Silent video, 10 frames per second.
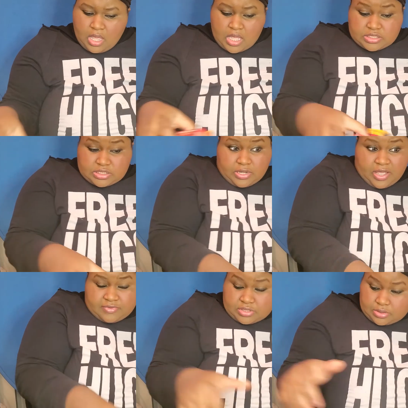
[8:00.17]
Still
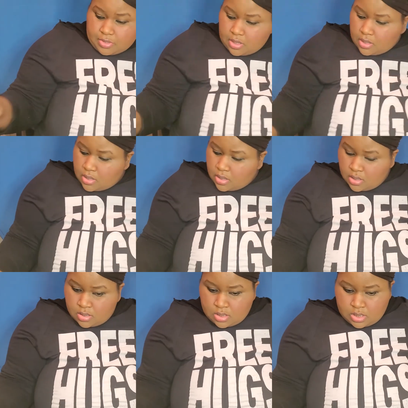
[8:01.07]
have some
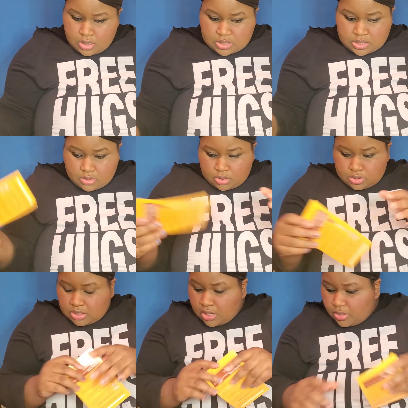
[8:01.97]
because I don't use
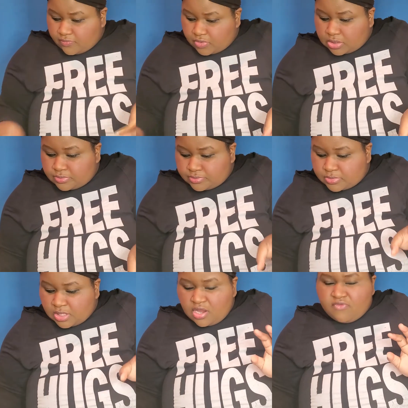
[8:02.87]
it that often.
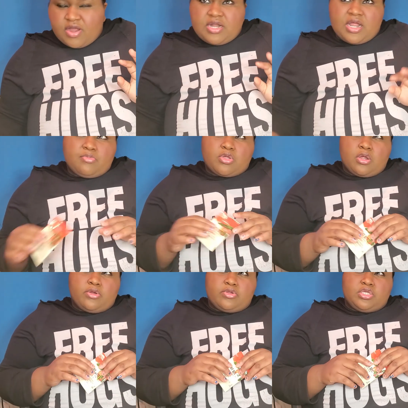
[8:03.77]
Right now I'm
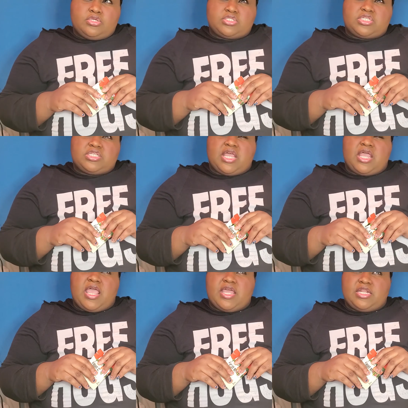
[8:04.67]
currently using the
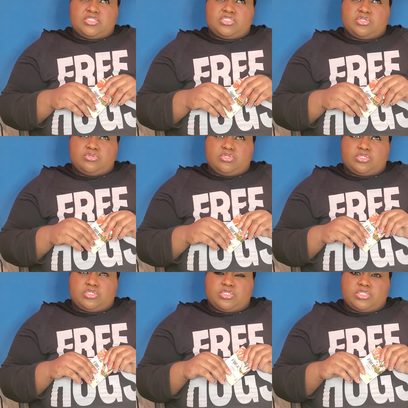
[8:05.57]
Head and
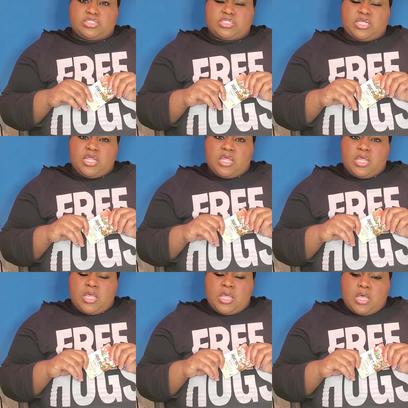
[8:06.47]
Shoulders
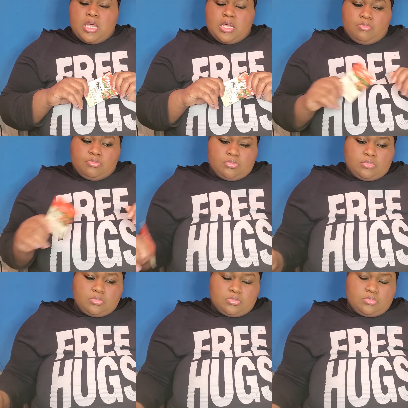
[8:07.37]
um,
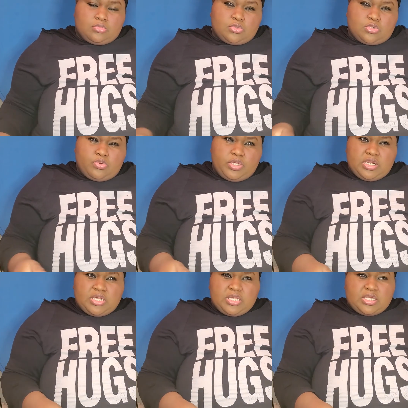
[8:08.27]
Queen
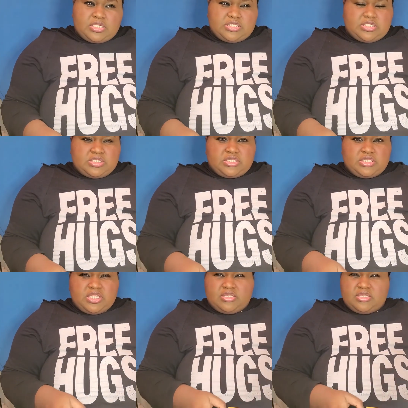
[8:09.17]
collection.
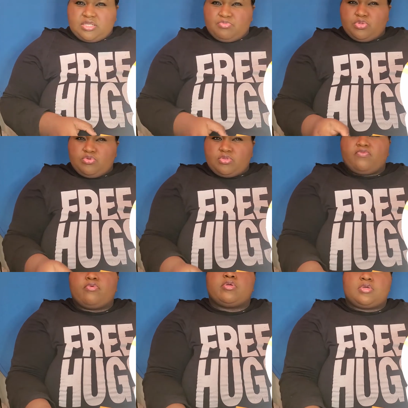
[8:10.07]
It's the blue, the
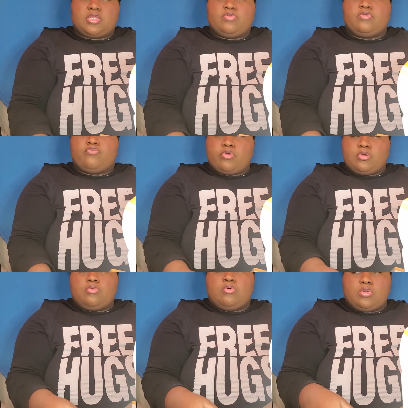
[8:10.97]
Royal, the
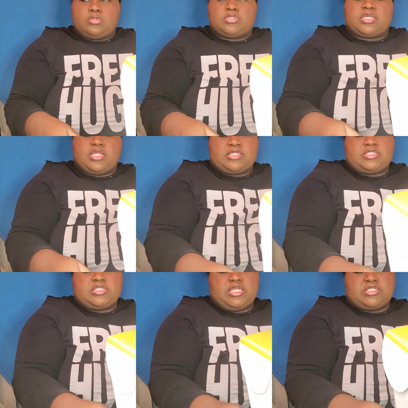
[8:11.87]
Royal Oils
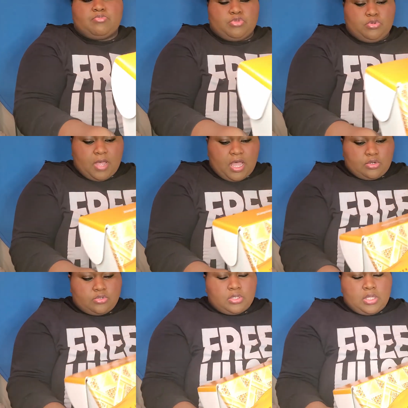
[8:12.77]
collection. It's the blue bottle.